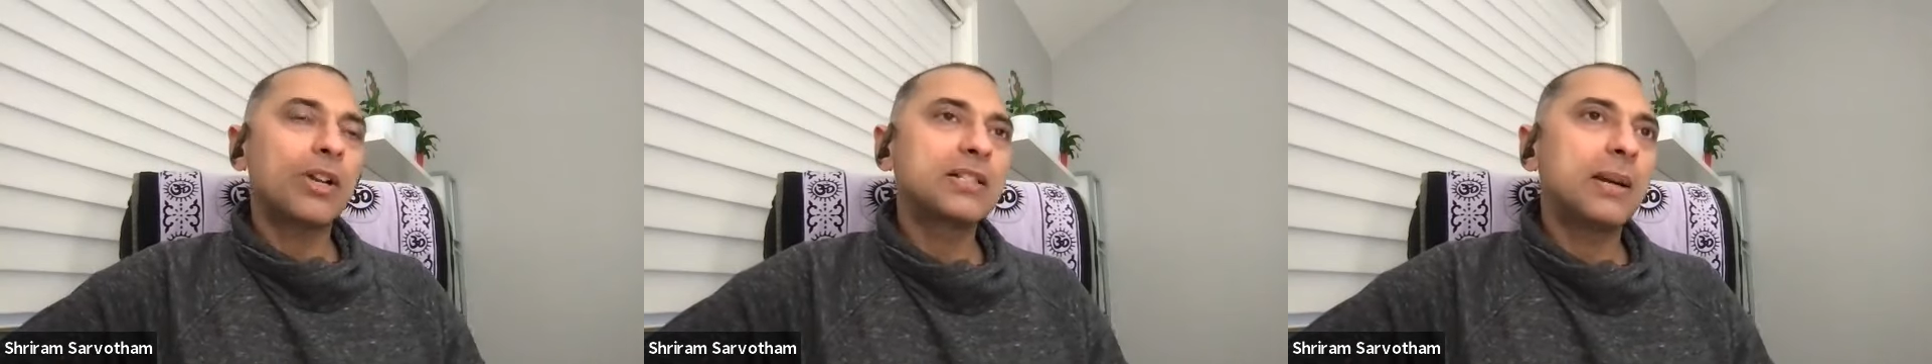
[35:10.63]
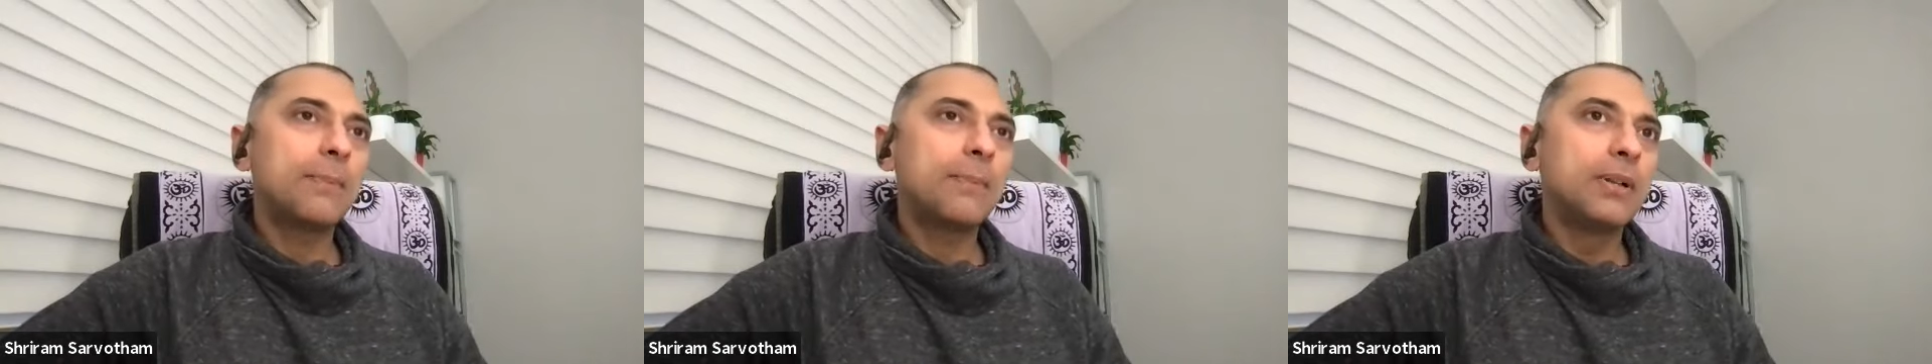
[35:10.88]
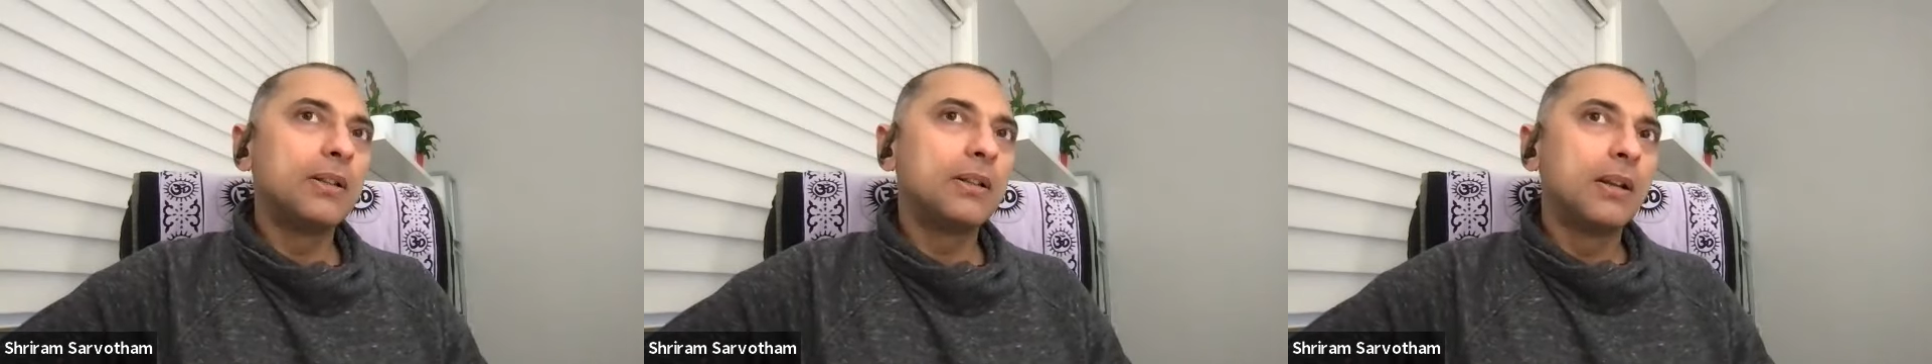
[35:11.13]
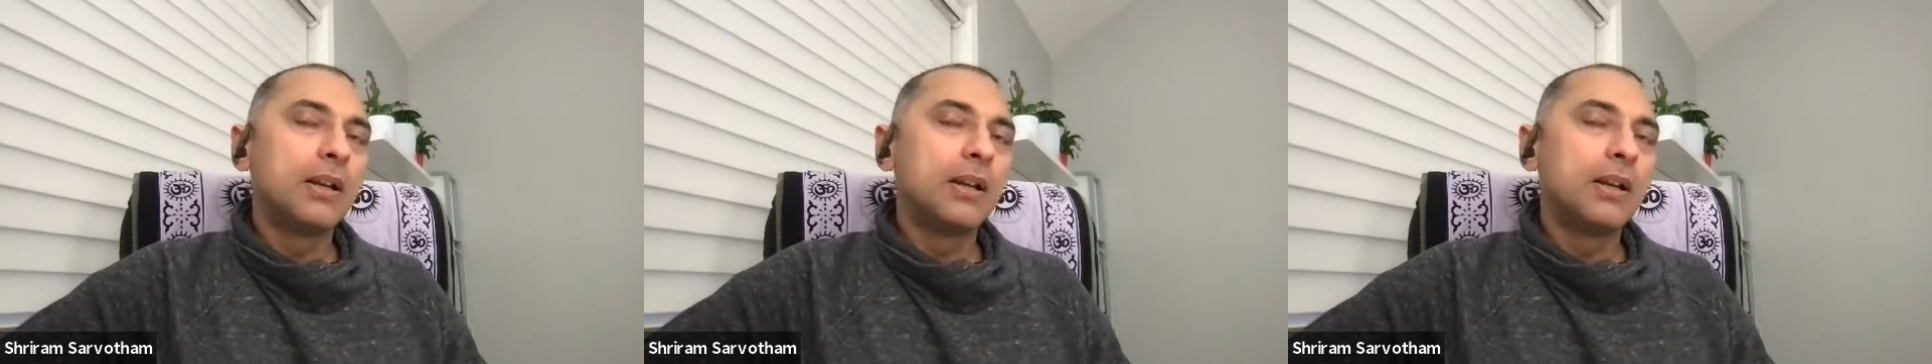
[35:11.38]
For
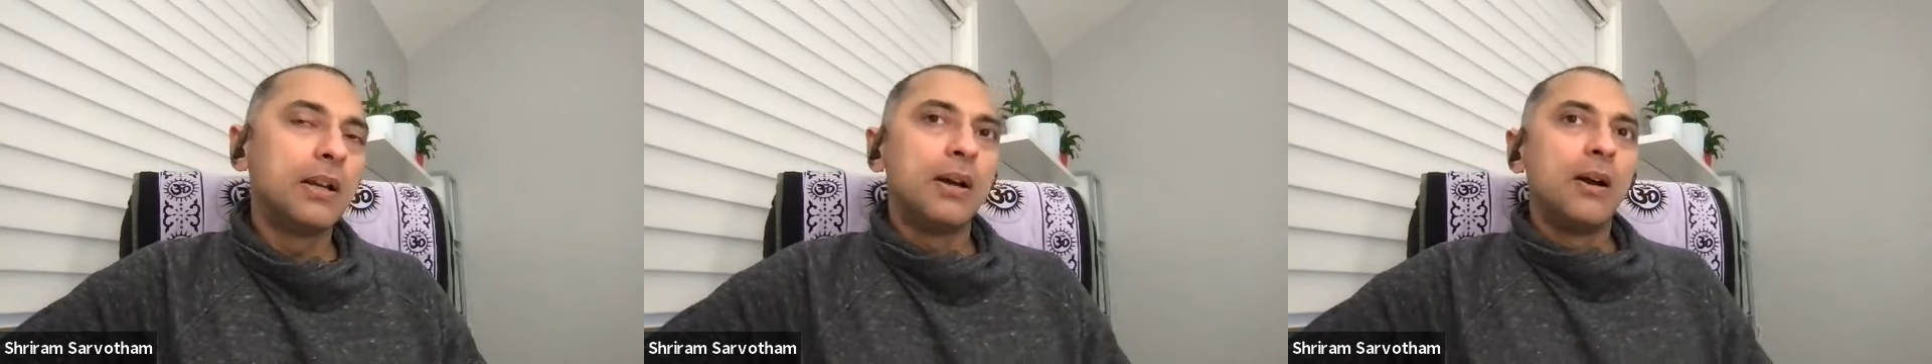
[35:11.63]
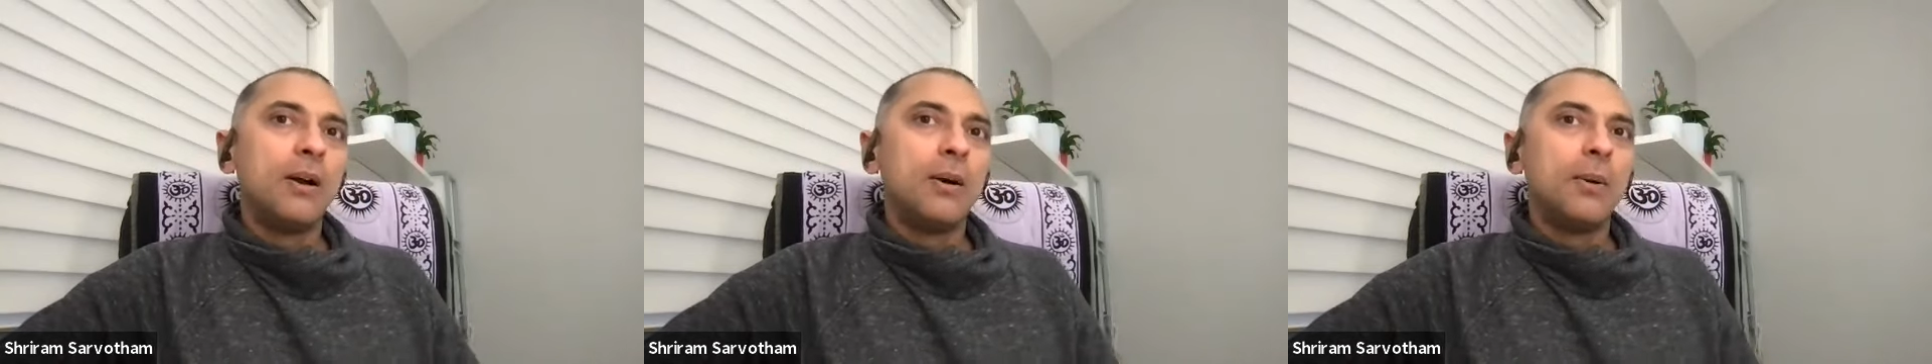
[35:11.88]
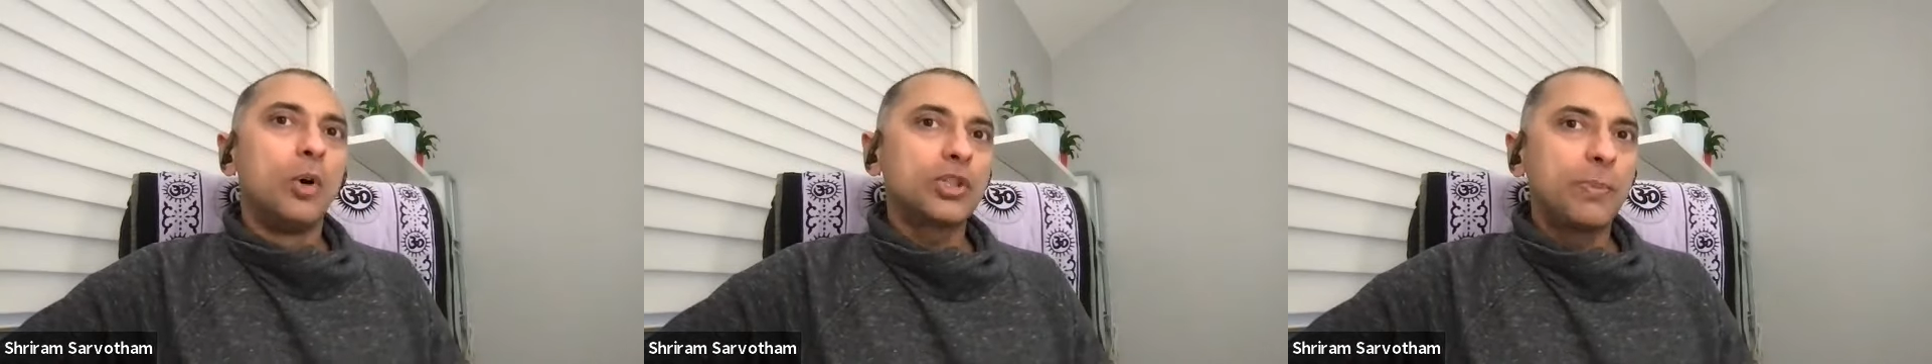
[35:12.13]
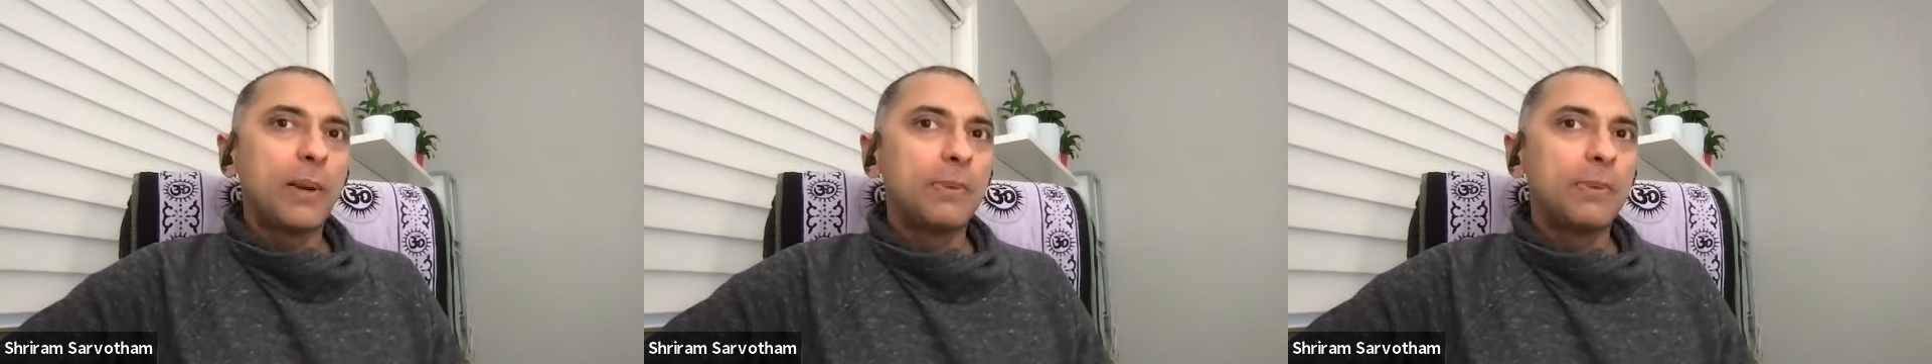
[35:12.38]
example,
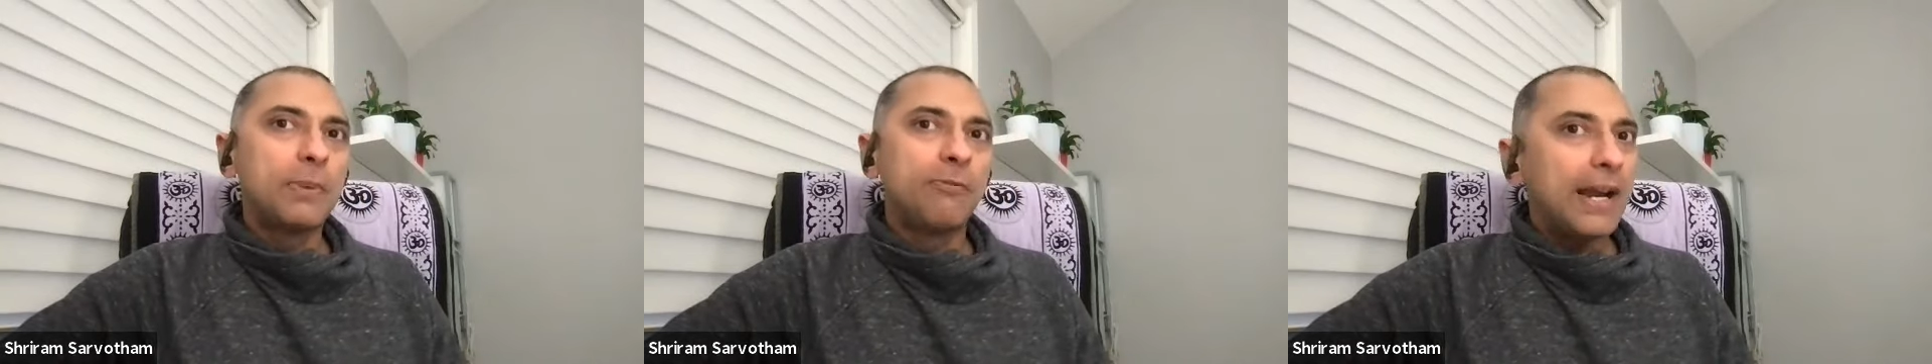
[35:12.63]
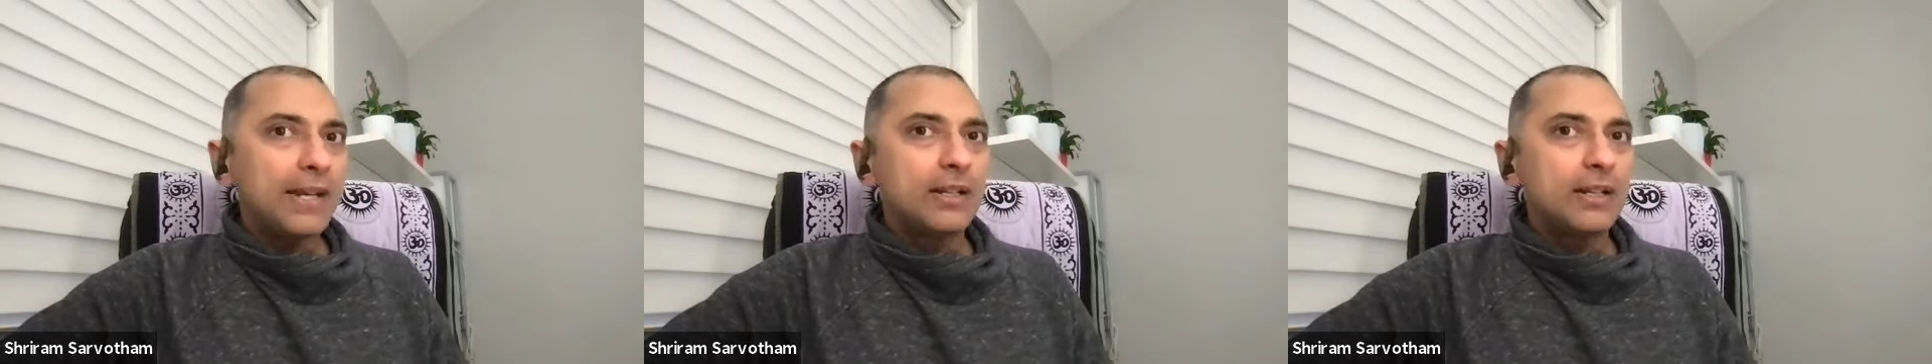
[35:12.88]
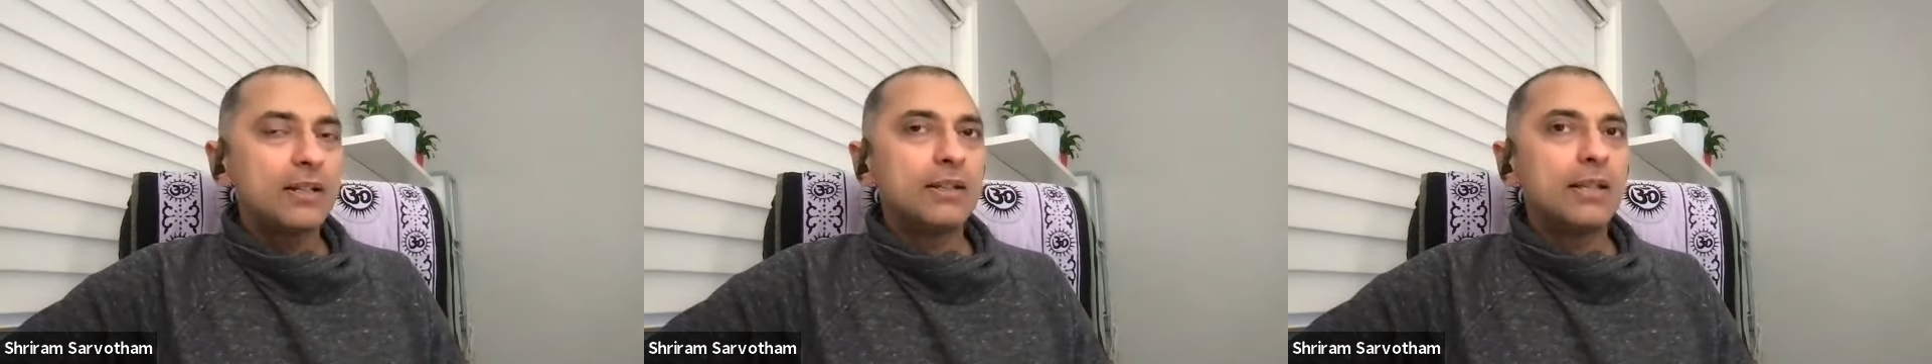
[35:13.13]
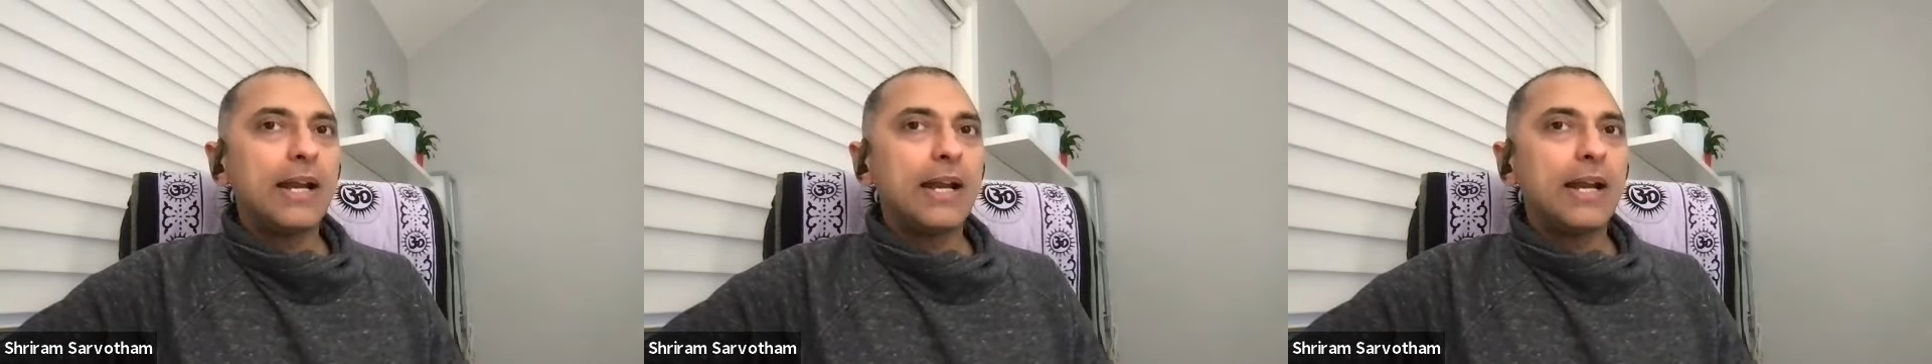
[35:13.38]
most people find